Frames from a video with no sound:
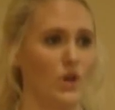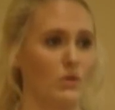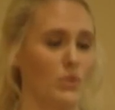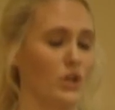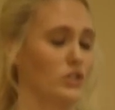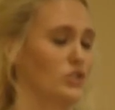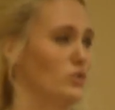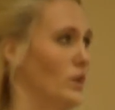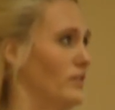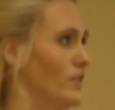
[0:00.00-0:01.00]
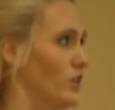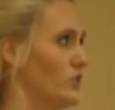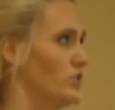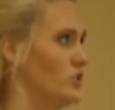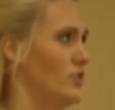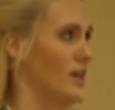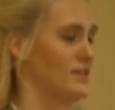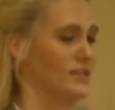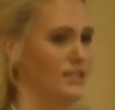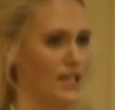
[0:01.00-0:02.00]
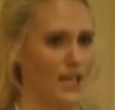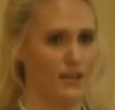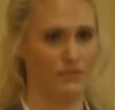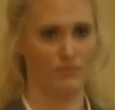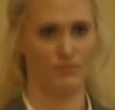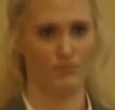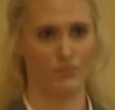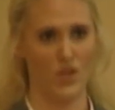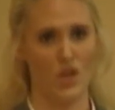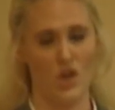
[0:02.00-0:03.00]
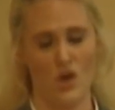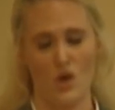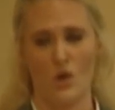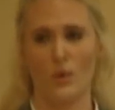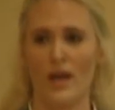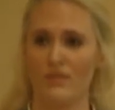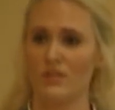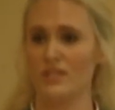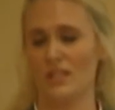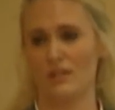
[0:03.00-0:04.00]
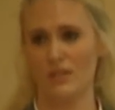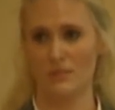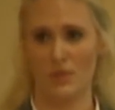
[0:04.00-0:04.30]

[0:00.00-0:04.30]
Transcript: on March 21st, 2010. We have the receipt of this